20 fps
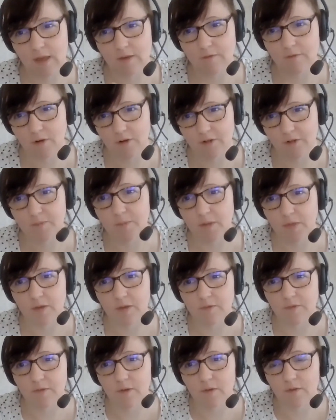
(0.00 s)
first month
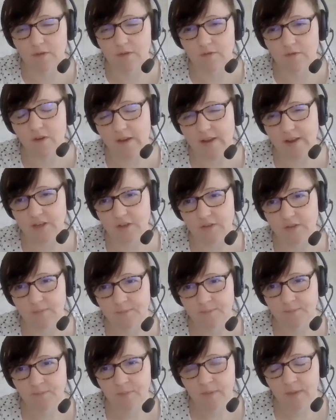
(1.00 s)
of infection.
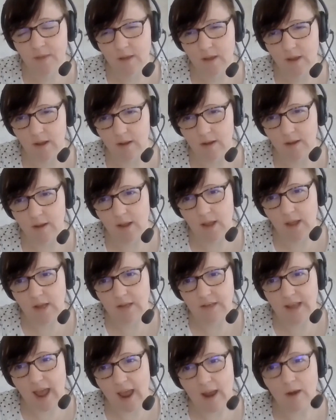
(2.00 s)

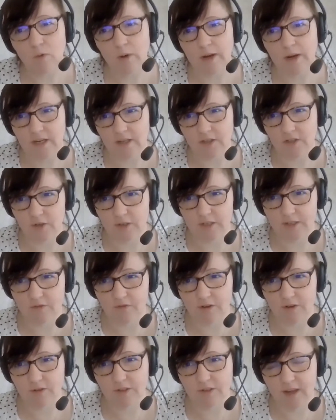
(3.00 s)
Now we can do it in
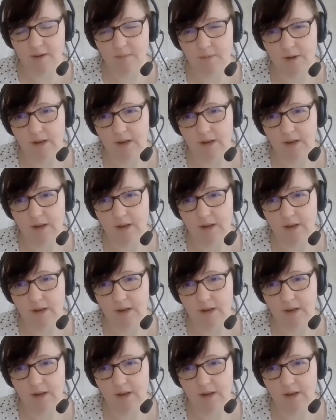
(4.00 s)
real time.